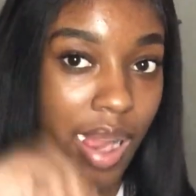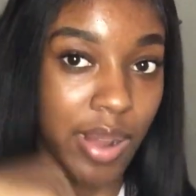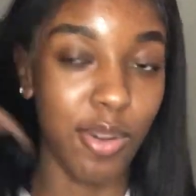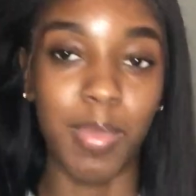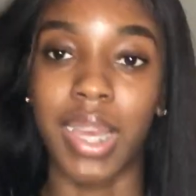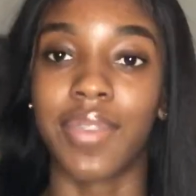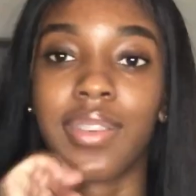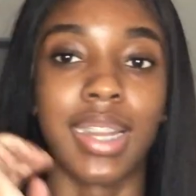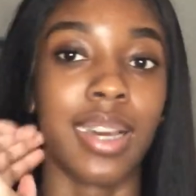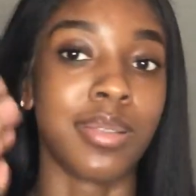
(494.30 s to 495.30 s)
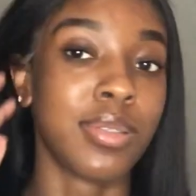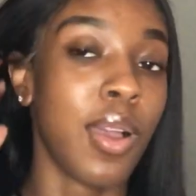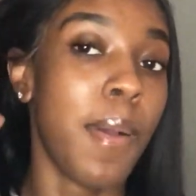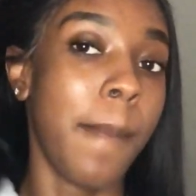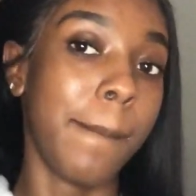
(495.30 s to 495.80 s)
Who am I giving right now?
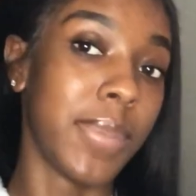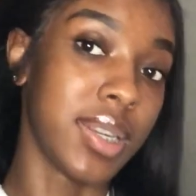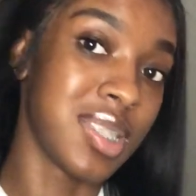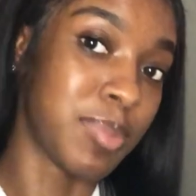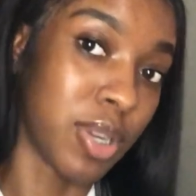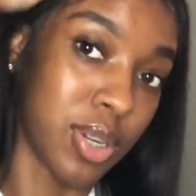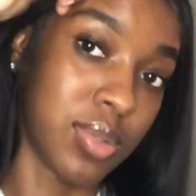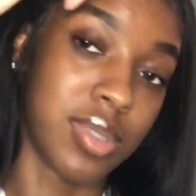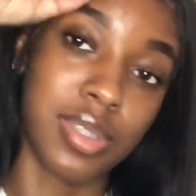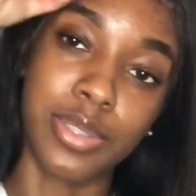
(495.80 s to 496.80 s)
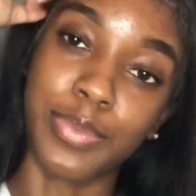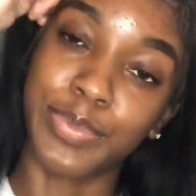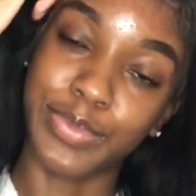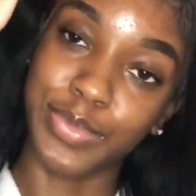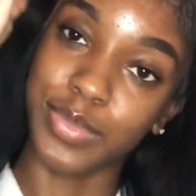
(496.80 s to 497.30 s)
Bernice Burgos
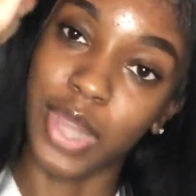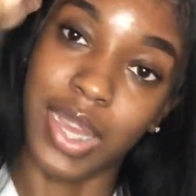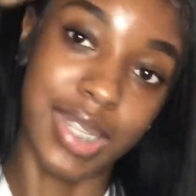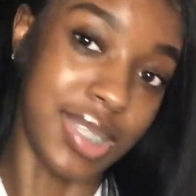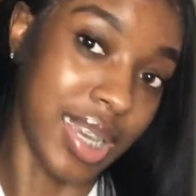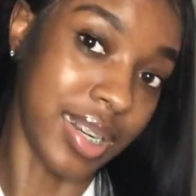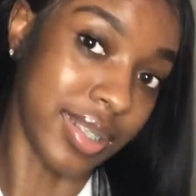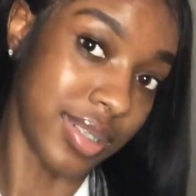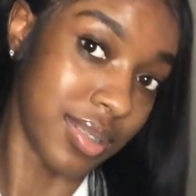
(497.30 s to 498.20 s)
or Jada?